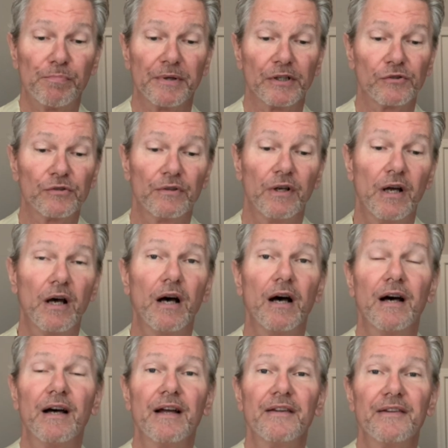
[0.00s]
brings
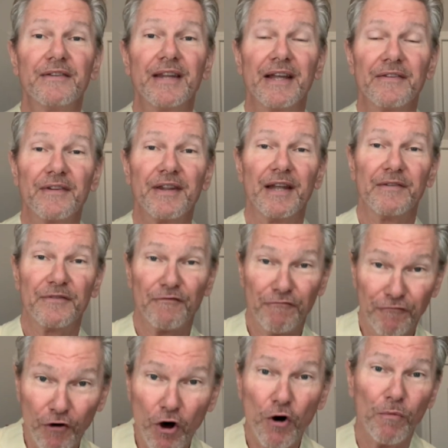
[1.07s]
that
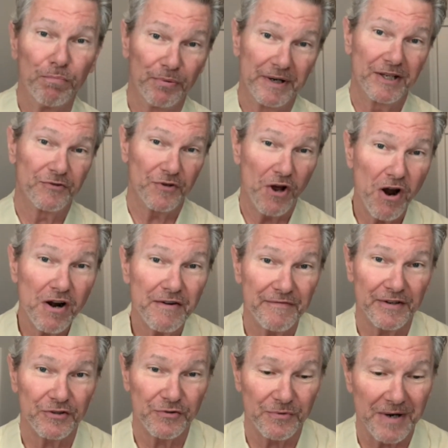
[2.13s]
fall brings a
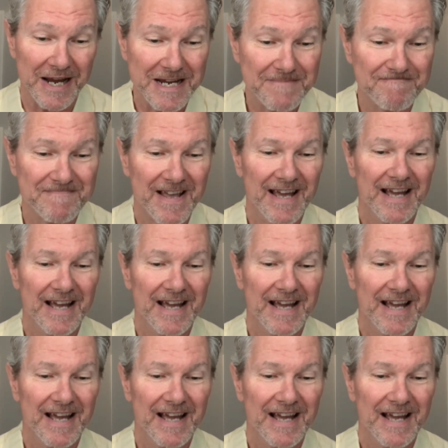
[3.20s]
harvest, right?